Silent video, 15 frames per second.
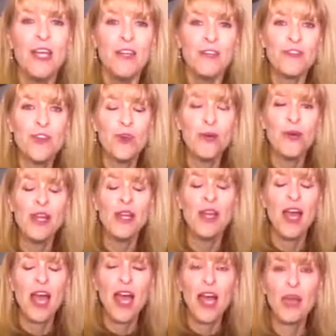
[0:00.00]
So
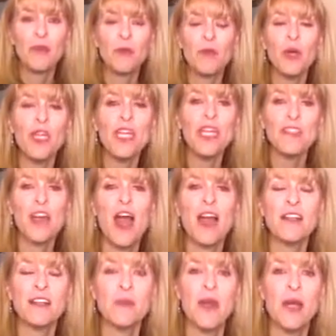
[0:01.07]
what he
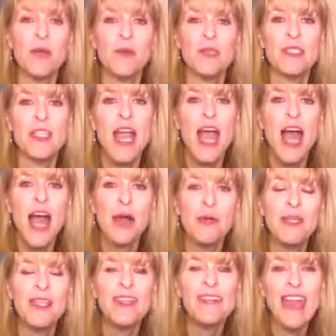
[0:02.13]
talked about was how
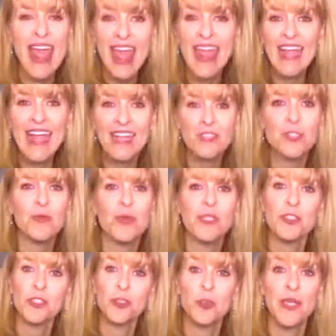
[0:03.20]
we need to hang on to our
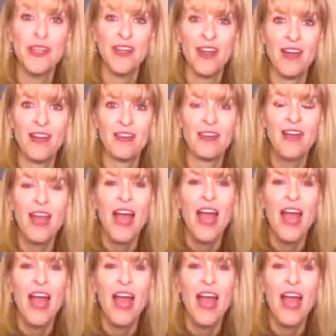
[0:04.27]
joy card.